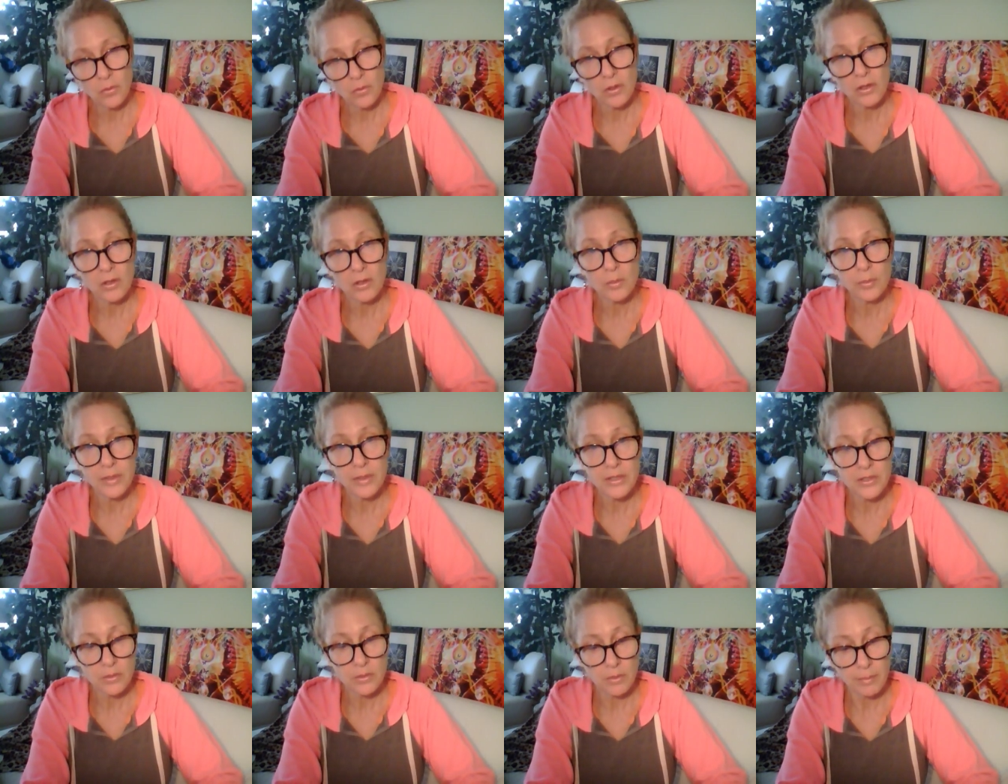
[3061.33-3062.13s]
oracle
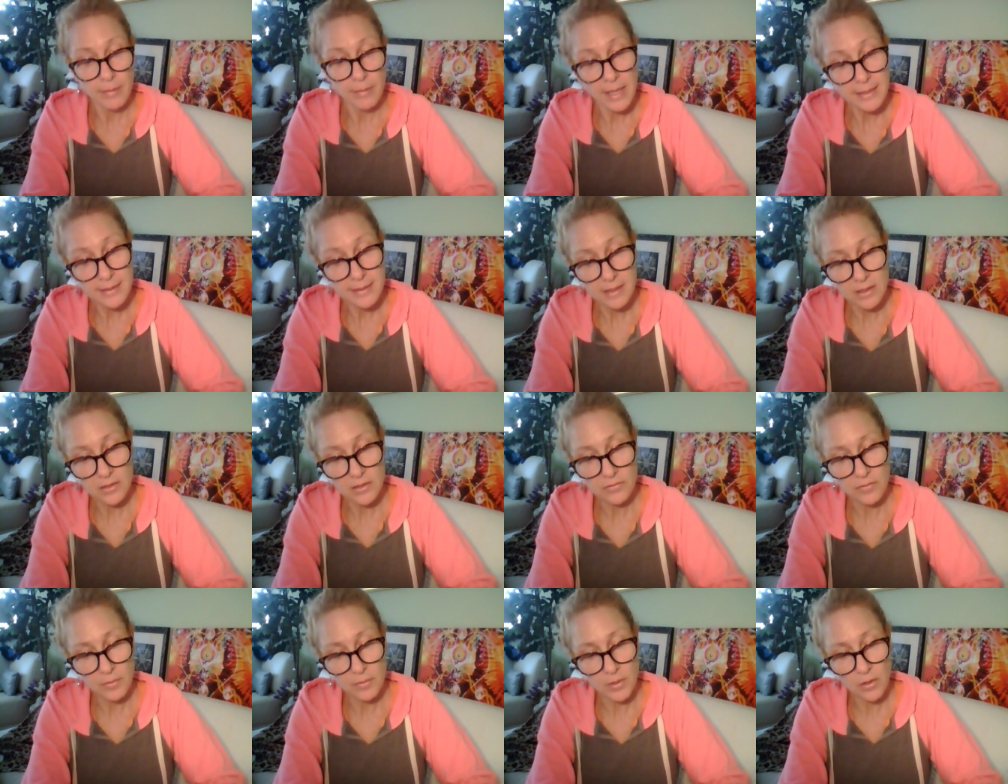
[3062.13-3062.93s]
brings you a
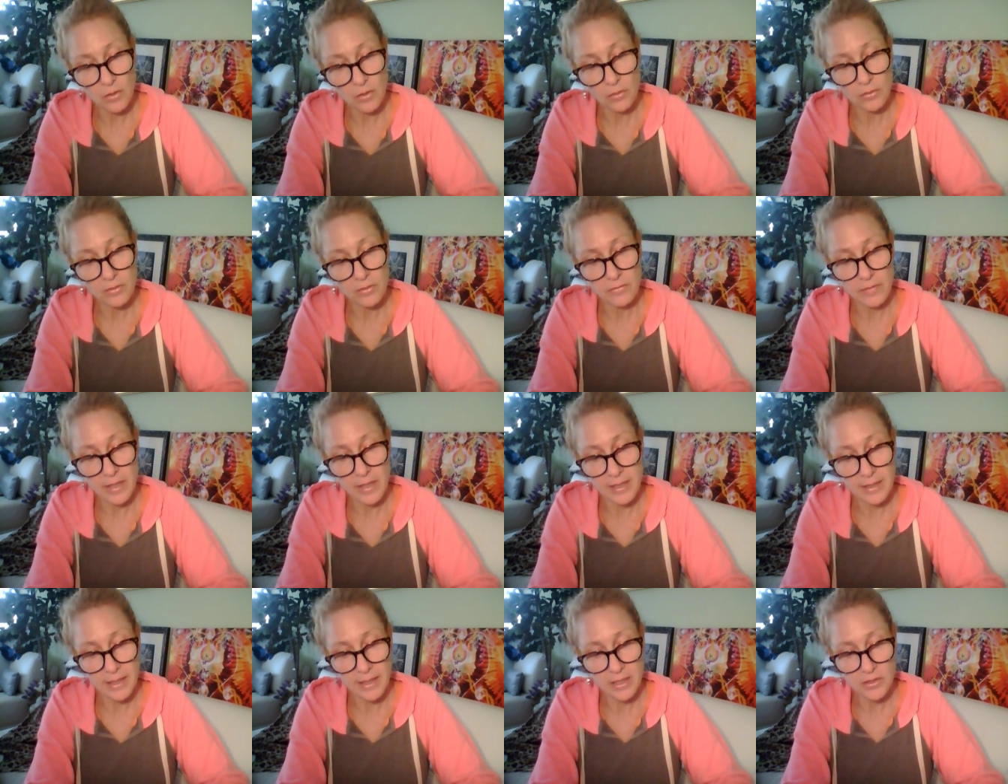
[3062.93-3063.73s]
message from your own
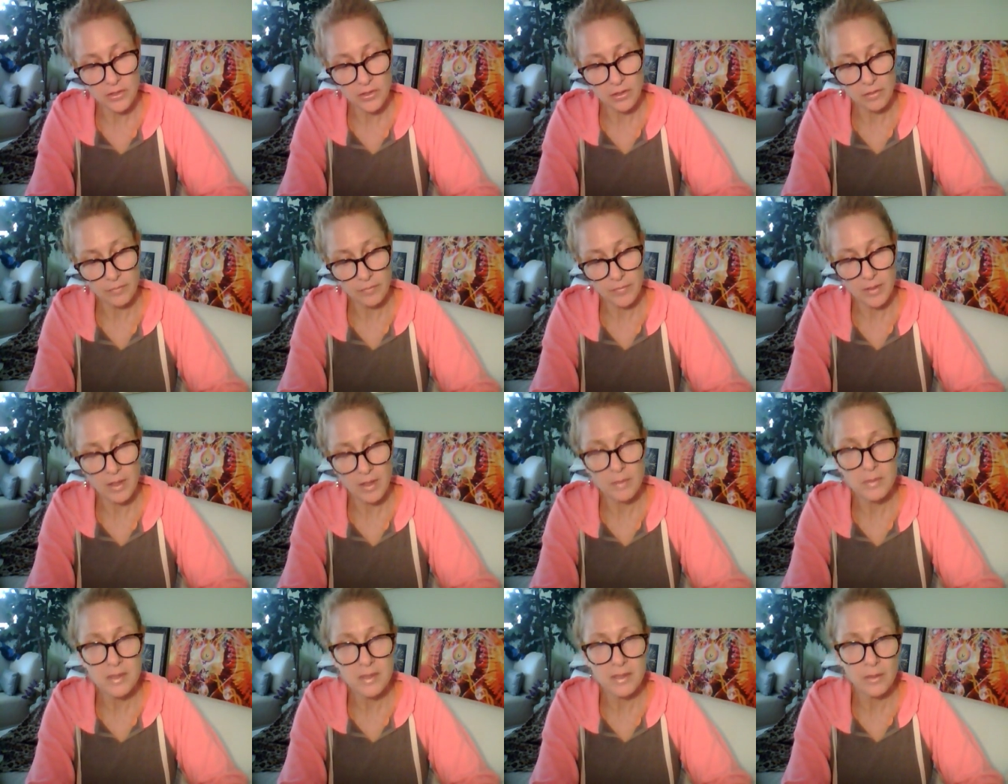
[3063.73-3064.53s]
divine nature.
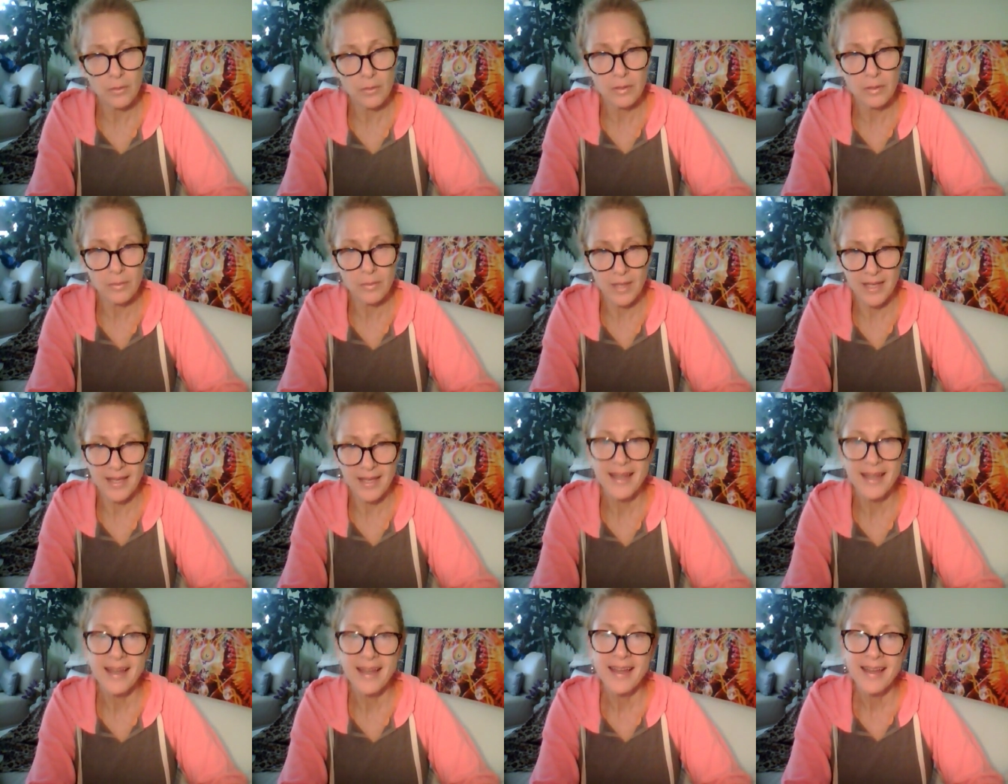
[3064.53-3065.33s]
Come sit with
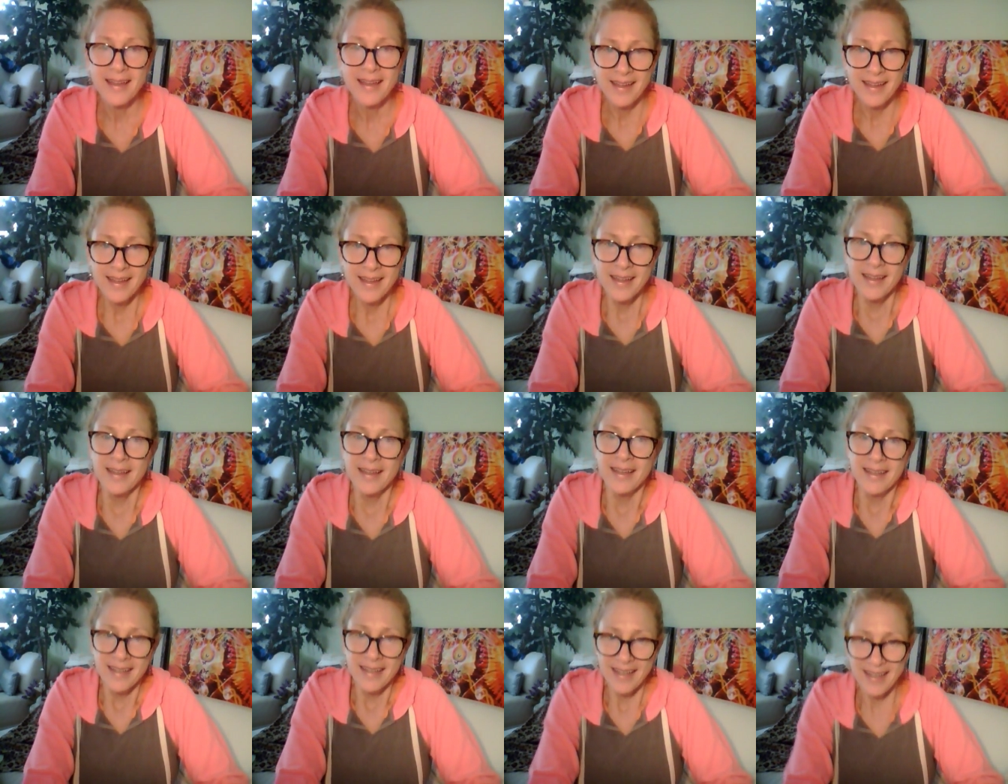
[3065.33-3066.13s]
me
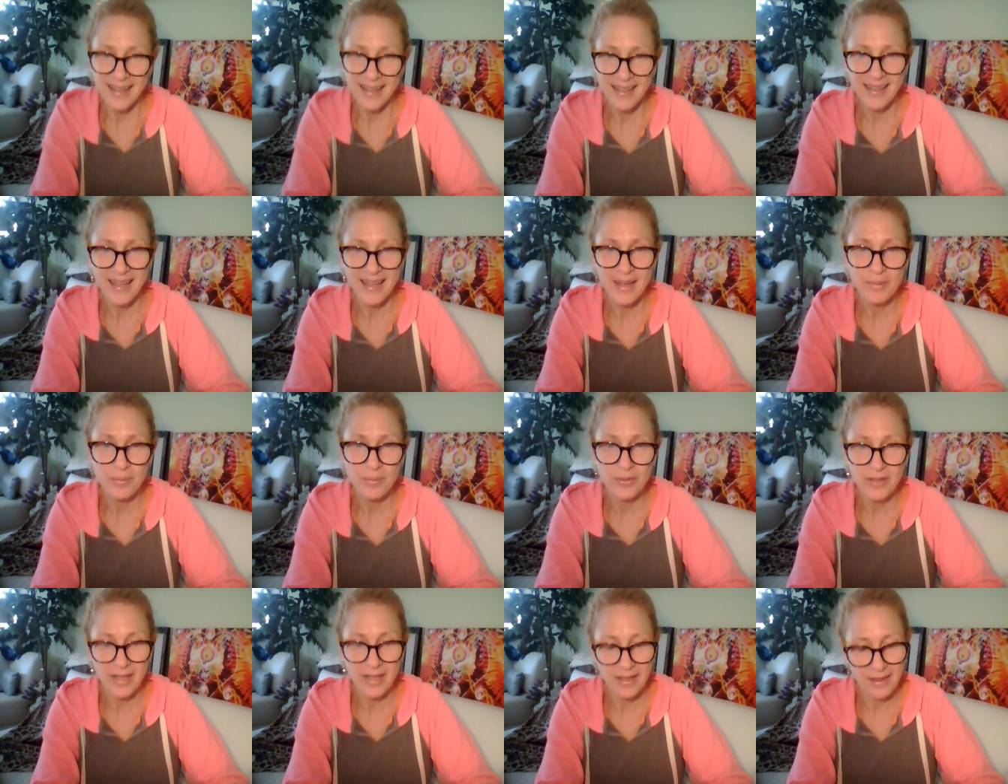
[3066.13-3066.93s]

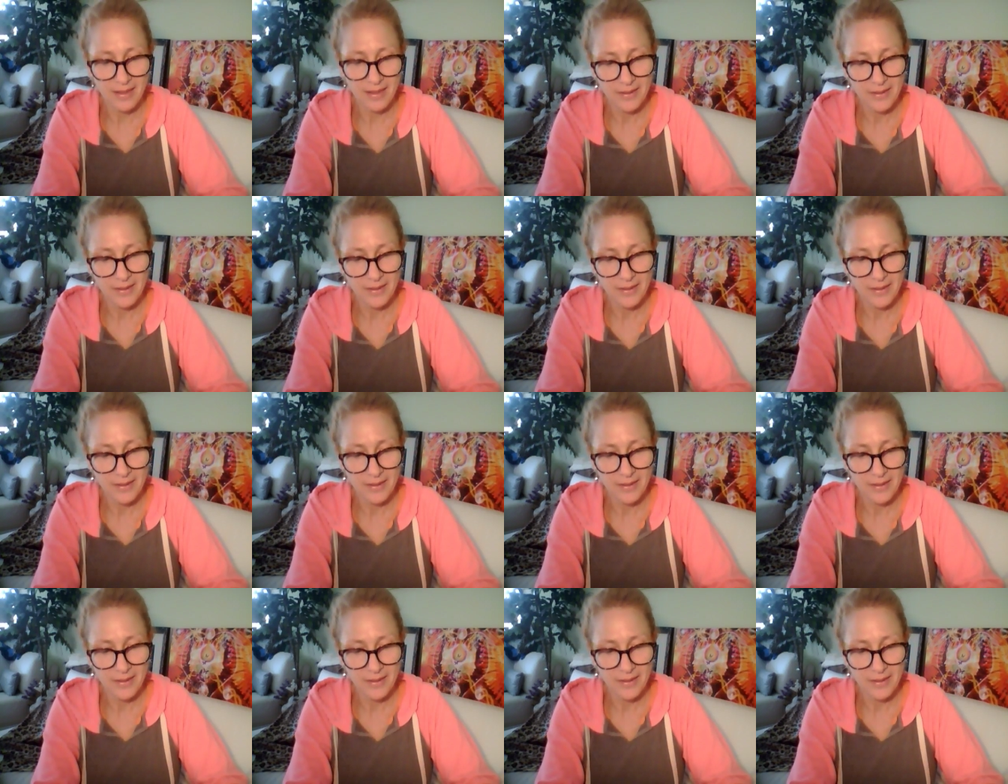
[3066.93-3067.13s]
and breathe.